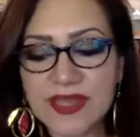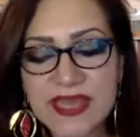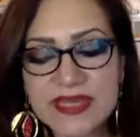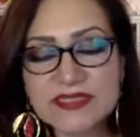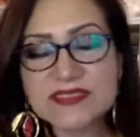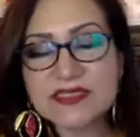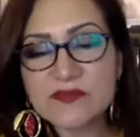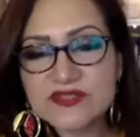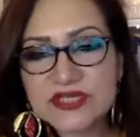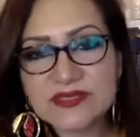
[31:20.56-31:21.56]
any
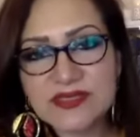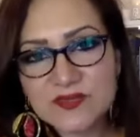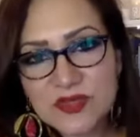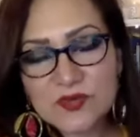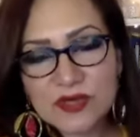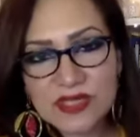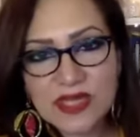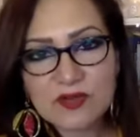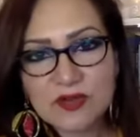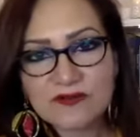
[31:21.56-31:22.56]
subject that we're
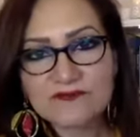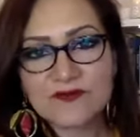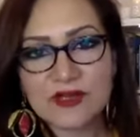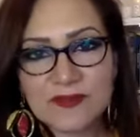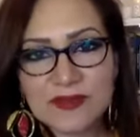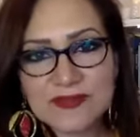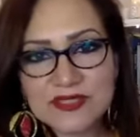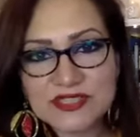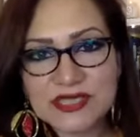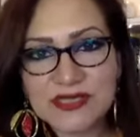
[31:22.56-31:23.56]
working on for our
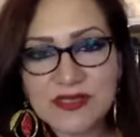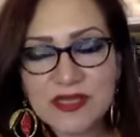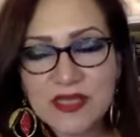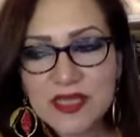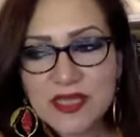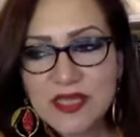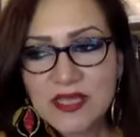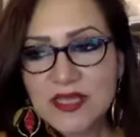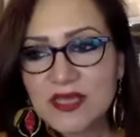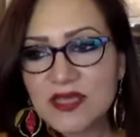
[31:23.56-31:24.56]
publishing,
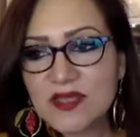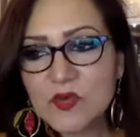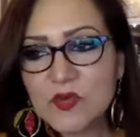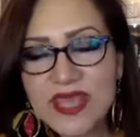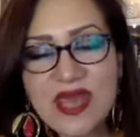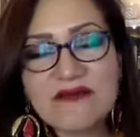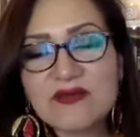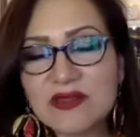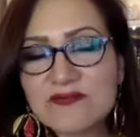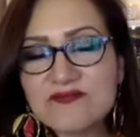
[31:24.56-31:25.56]
we have
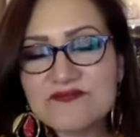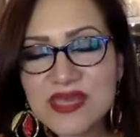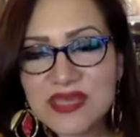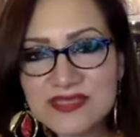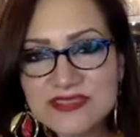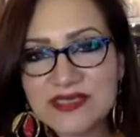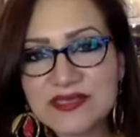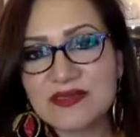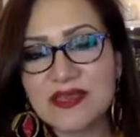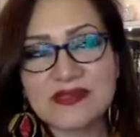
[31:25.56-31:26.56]
an
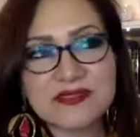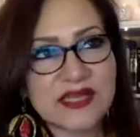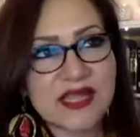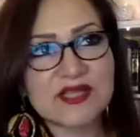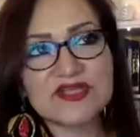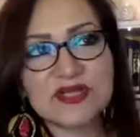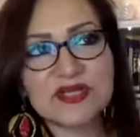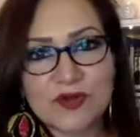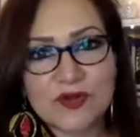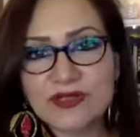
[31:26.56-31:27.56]
amazing
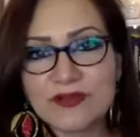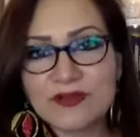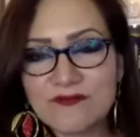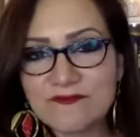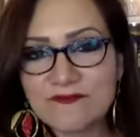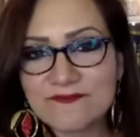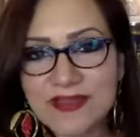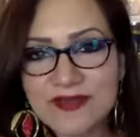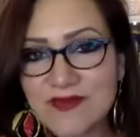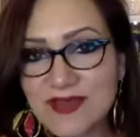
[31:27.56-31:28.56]
international body
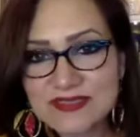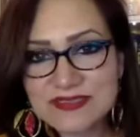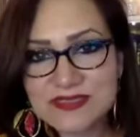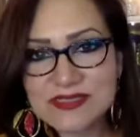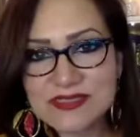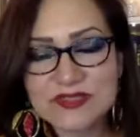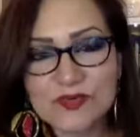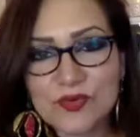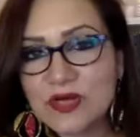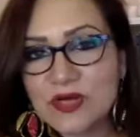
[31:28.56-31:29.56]
of advisors
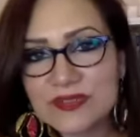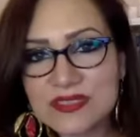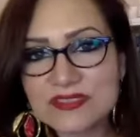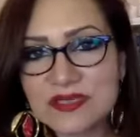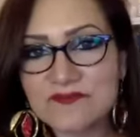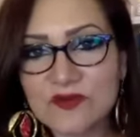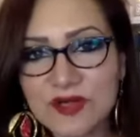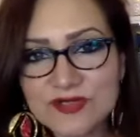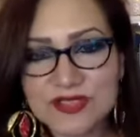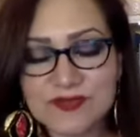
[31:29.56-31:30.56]
who work with us on a
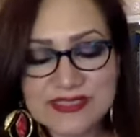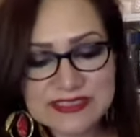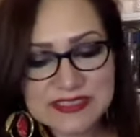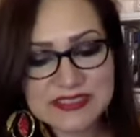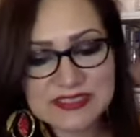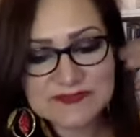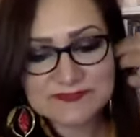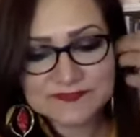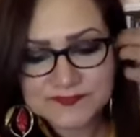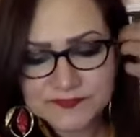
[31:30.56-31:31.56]
voluntary basis.